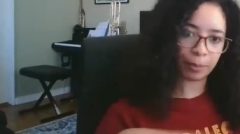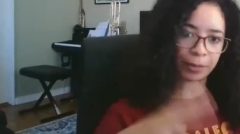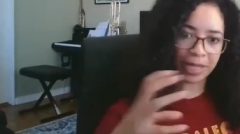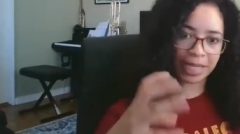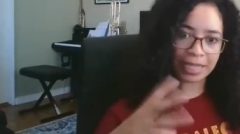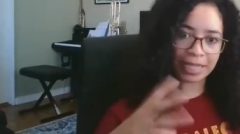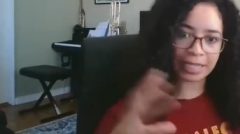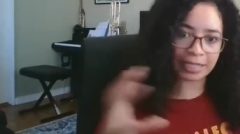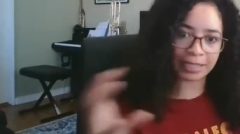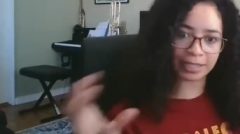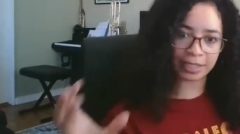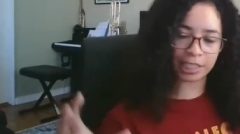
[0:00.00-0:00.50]

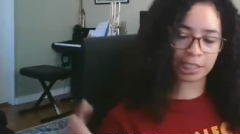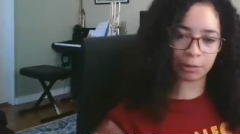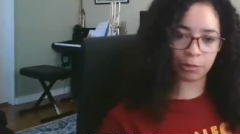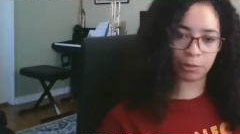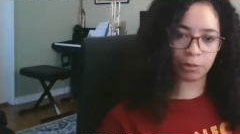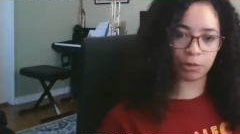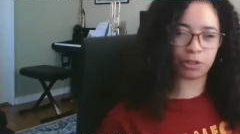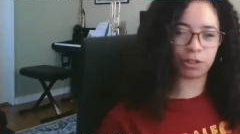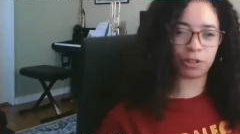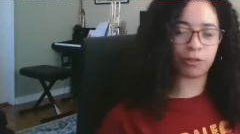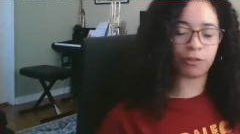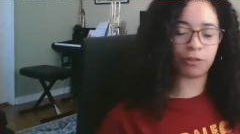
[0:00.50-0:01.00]
pieces
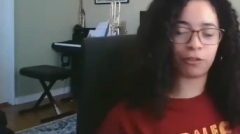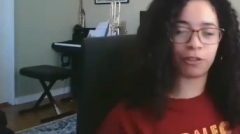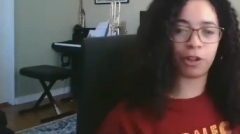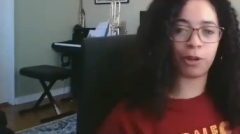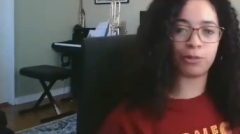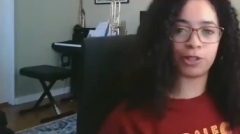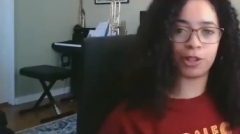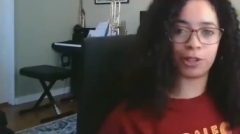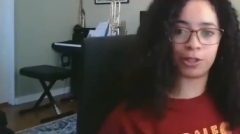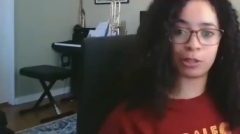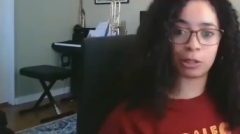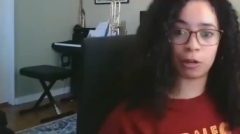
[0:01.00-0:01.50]
will
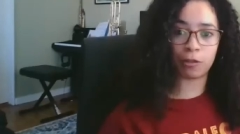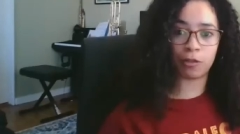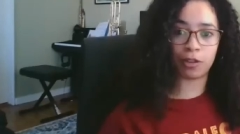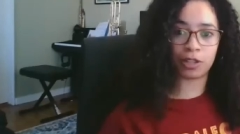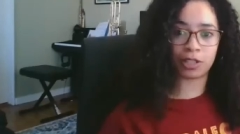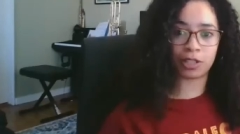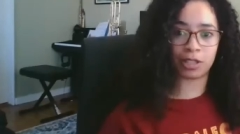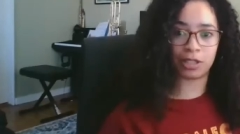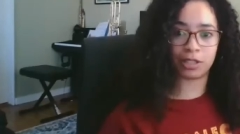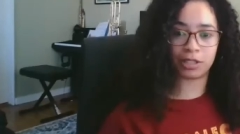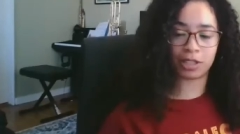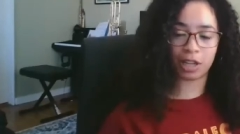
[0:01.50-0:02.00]
float to the
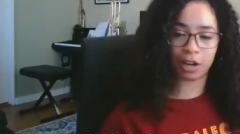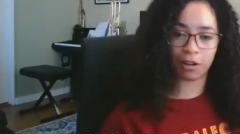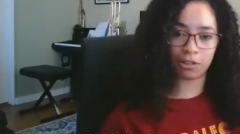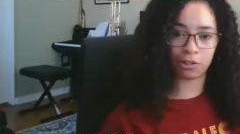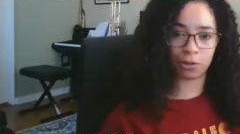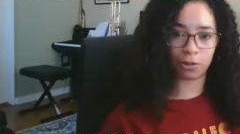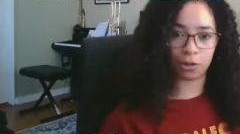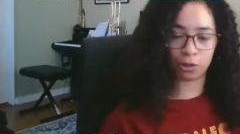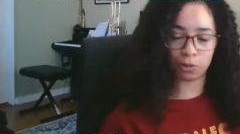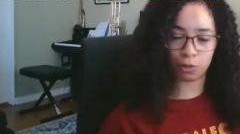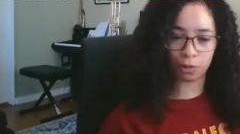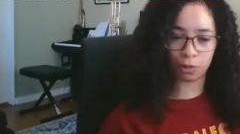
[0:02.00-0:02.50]
surface, and
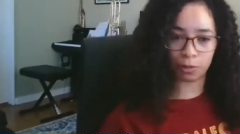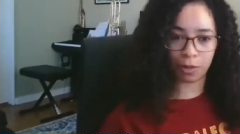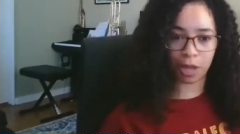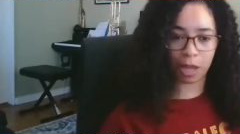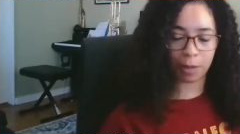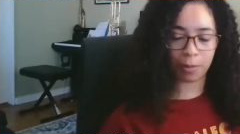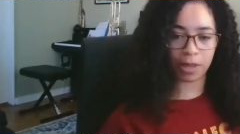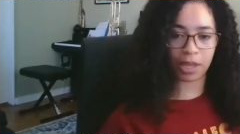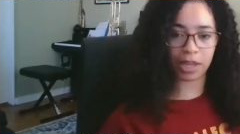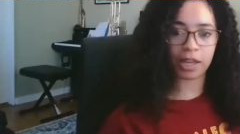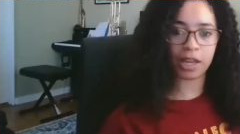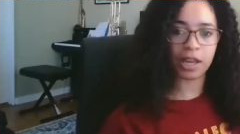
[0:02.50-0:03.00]
pterosaurs would
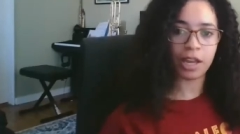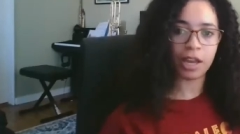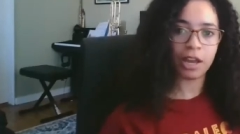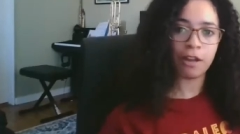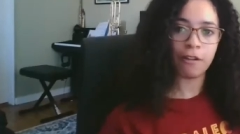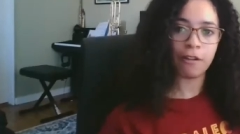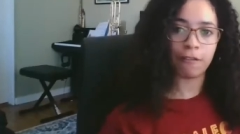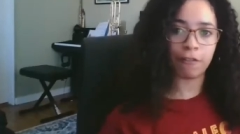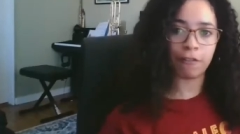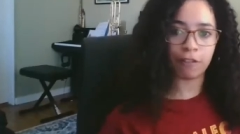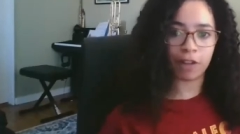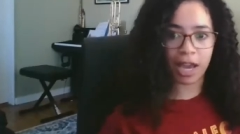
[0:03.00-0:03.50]
maybe
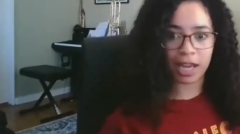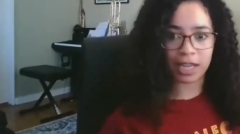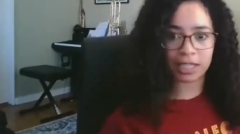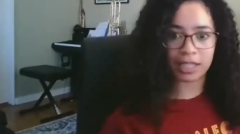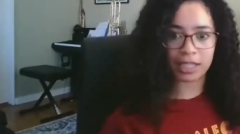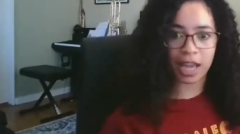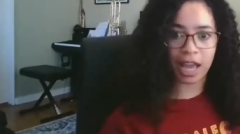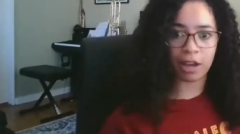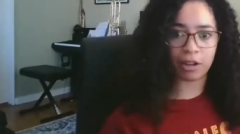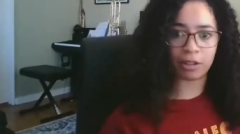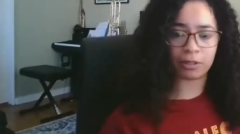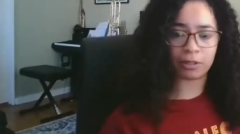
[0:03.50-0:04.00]
fly
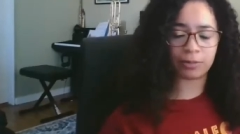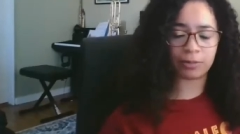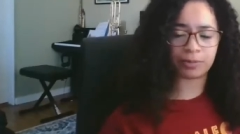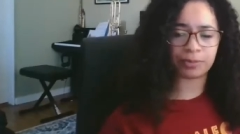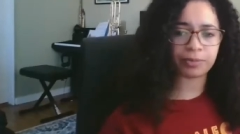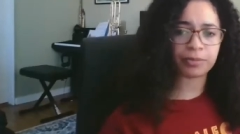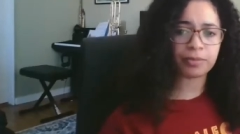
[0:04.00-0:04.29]
down